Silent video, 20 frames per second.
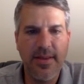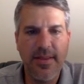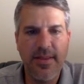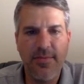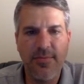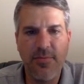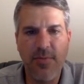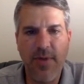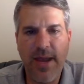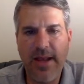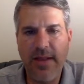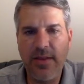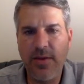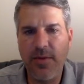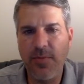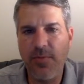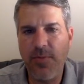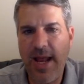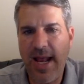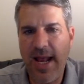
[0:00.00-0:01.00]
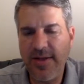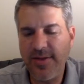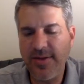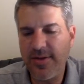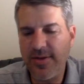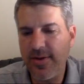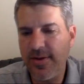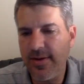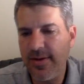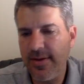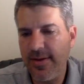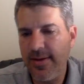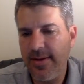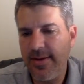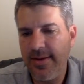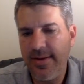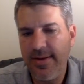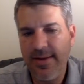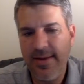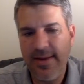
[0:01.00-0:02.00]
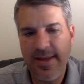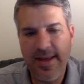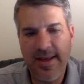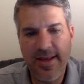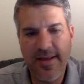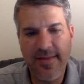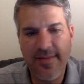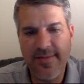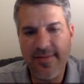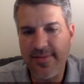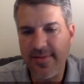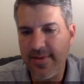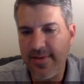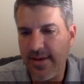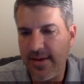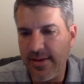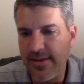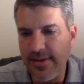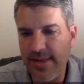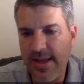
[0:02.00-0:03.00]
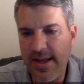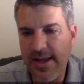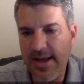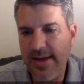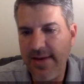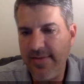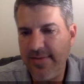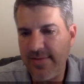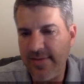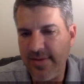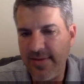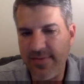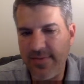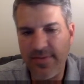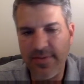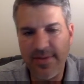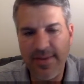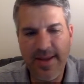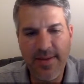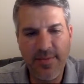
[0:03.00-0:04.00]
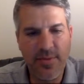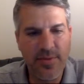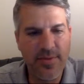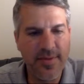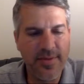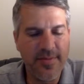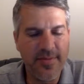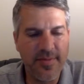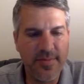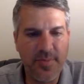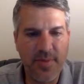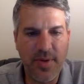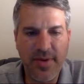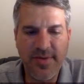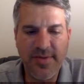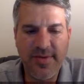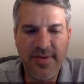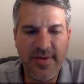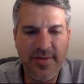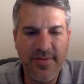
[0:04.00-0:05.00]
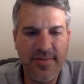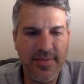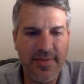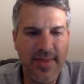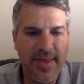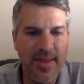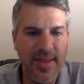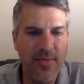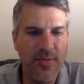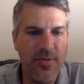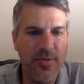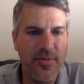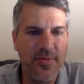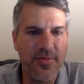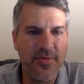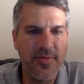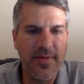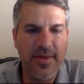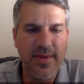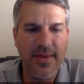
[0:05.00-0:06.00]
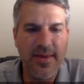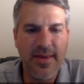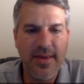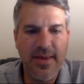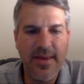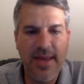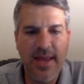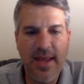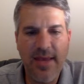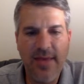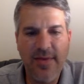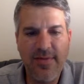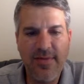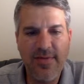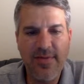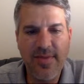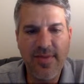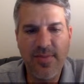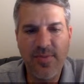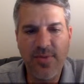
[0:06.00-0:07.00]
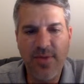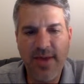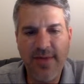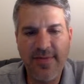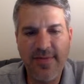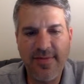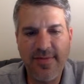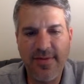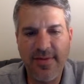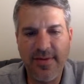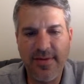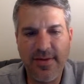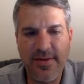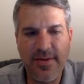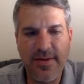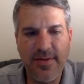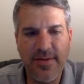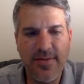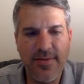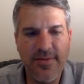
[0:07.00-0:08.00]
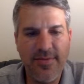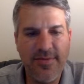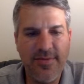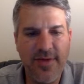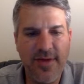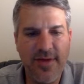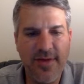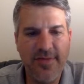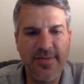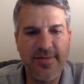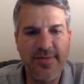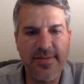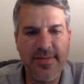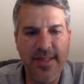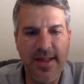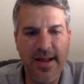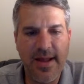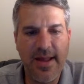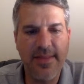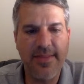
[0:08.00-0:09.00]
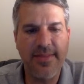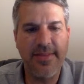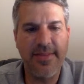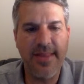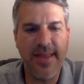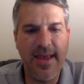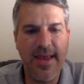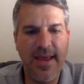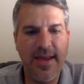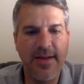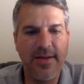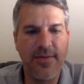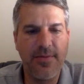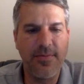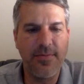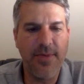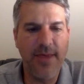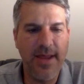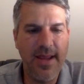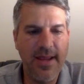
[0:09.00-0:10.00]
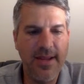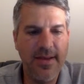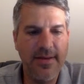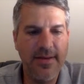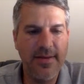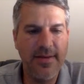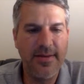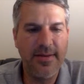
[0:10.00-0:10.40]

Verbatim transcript: Wrangler Rancher is a line, it's a different label. There's a bunch of different labels. And you can see the prices here, you know, they're just not that great.